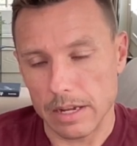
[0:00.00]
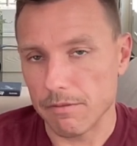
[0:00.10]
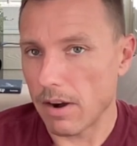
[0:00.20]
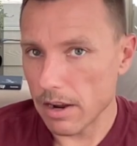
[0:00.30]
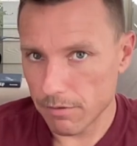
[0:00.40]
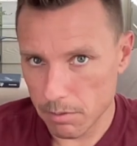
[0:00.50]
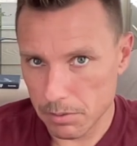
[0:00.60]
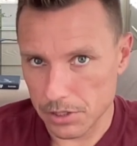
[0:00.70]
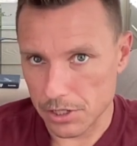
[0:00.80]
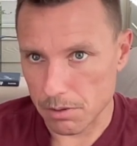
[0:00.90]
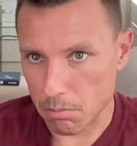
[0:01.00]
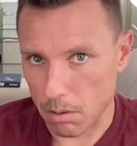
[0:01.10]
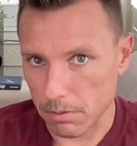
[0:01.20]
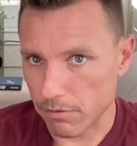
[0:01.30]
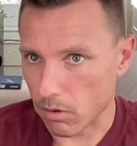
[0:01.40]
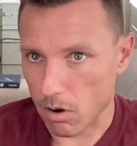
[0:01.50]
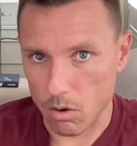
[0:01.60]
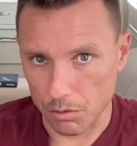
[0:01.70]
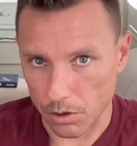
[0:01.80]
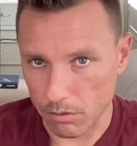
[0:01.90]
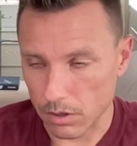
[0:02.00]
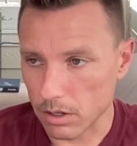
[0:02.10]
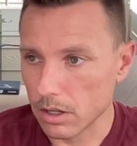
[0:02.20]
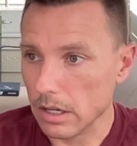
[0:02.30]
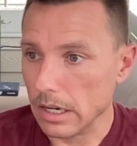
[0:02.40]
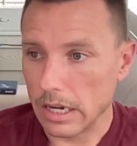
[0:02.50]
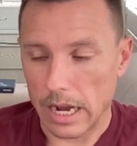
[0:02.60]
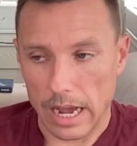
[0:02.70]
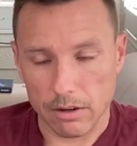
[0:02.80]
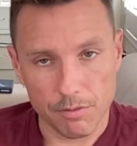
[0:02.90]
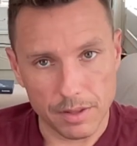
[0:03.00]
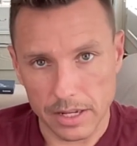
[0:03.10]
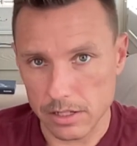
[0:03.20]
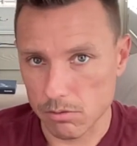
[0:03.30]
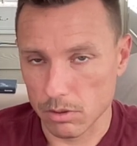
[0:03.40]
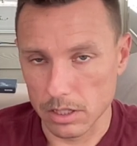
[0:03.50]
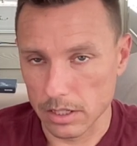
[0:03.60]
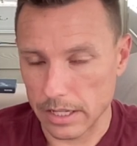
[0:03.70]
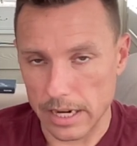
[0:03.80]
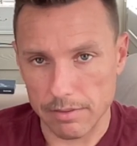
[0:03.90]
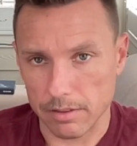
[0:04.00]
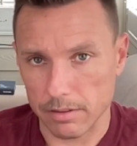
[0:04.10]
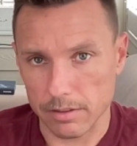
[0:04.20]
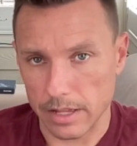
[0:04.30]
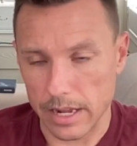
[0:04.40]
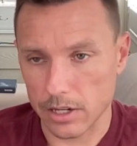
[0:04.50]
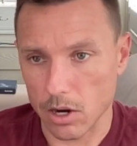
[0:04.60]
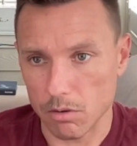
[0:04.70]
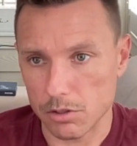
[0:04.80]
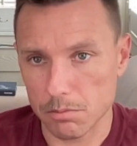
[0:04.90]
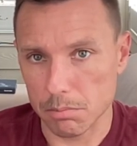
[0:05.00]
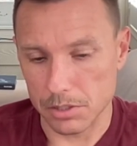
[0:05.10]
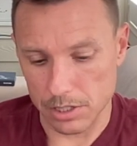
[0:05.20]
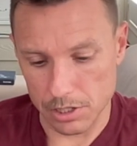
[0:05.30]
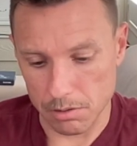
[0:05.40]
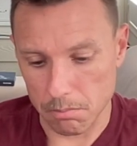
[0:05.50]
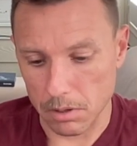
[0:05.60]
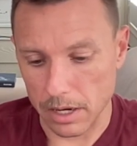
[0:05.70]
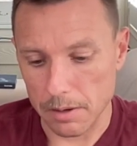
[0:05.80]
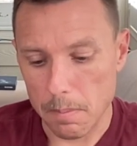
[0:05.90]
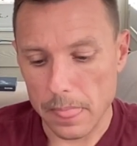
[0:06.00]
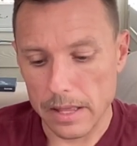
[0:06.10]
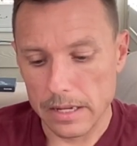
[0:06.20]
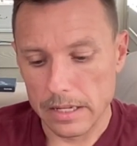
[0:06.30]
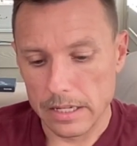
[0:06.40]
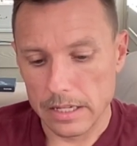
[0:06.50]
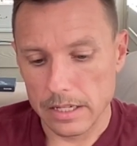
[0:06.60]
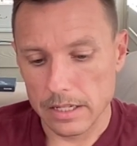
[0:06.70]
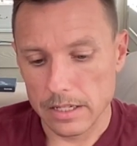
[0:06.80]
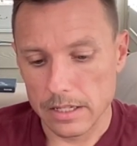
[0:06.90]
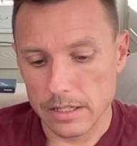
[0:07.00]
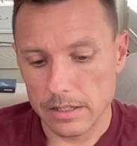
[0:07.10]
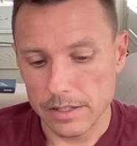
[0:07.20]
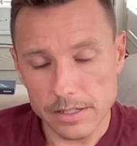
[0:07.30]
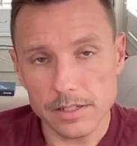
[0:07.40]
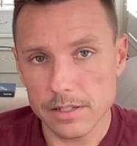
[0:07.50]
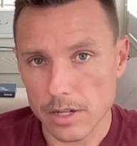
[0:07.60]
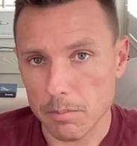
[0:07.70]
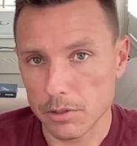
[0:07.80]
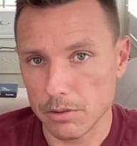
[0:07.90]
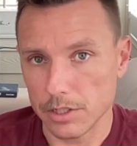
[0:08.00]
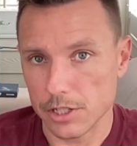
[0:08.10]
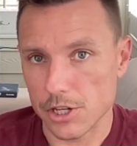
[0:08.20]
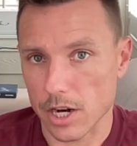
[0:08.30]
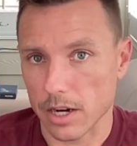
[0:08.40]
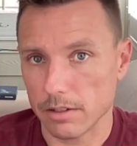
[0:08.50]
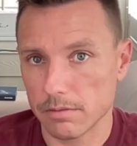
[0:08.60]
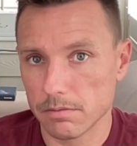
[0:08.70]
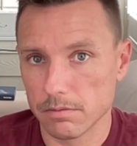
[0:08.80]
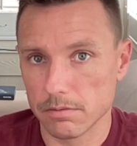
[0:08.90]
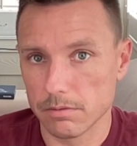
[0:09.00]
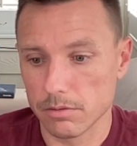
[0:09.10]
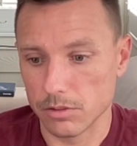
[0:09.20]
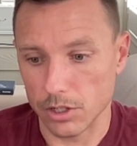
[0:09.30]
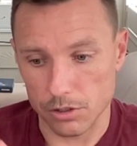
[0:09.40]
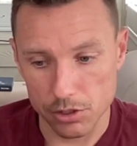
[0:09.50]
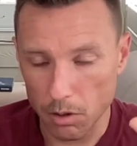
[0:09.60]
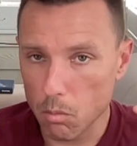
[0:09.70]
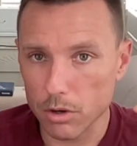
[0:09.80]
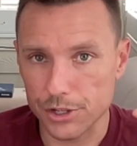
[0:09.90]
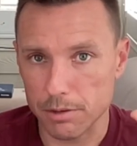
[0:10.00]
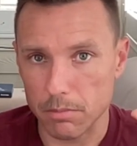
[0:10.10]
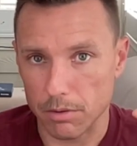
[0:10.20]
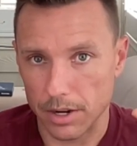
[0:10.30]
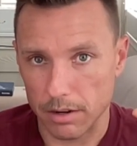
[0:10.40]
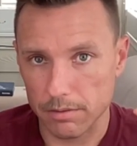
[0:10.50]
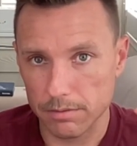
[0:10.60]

vying for a position probably for a holdover. I don't think he's really looking at the head coach position, but this is his opportunity to shine. There's no more Jimbo there.